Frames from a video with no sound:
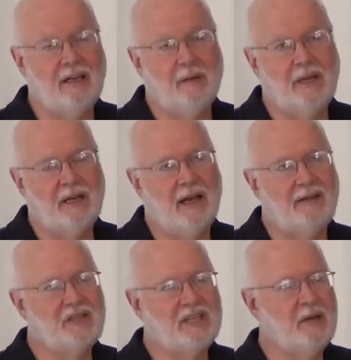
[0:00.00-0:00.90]
I mean,
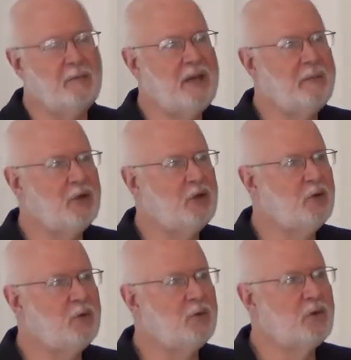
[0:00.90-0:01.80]
I've seen people
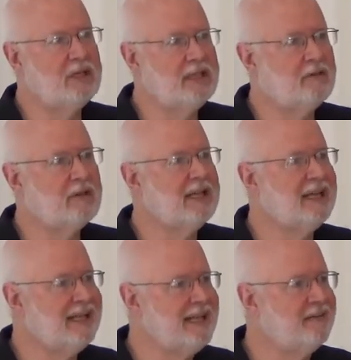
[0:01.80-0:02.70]
who
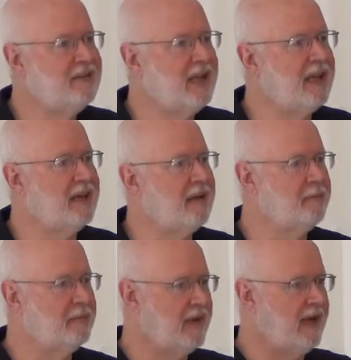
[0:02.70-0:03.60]
literally lived in
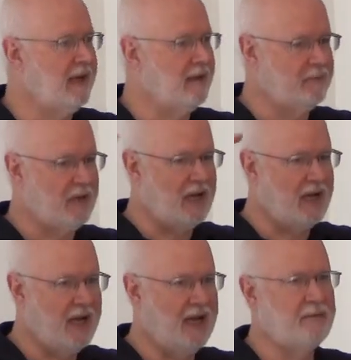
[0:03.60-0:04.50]
a, a um,
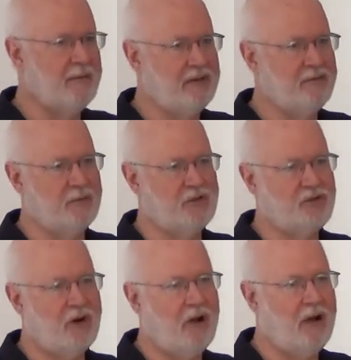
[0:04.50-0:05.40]
hut made from
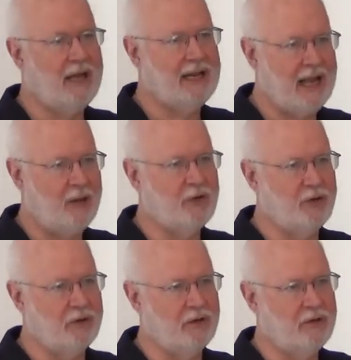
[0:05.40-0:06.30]
straw and cow
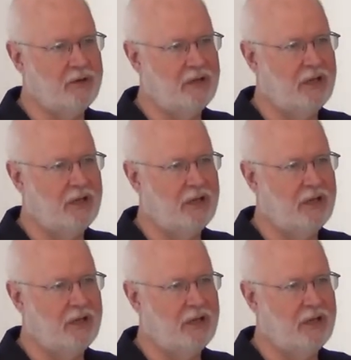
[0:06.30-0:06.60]
manure,